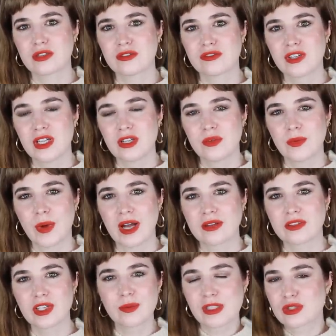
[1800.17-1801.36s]

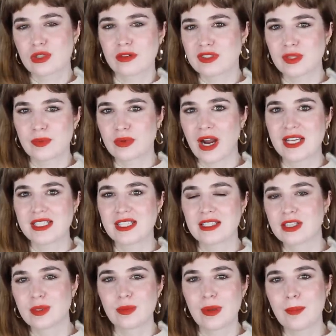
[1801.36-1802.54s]
of surprising, a
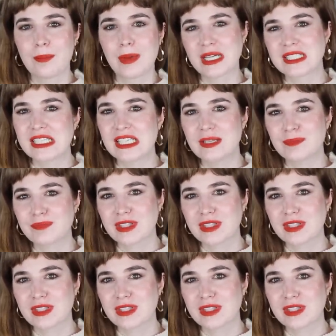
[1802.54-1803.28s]
little bit buzzy.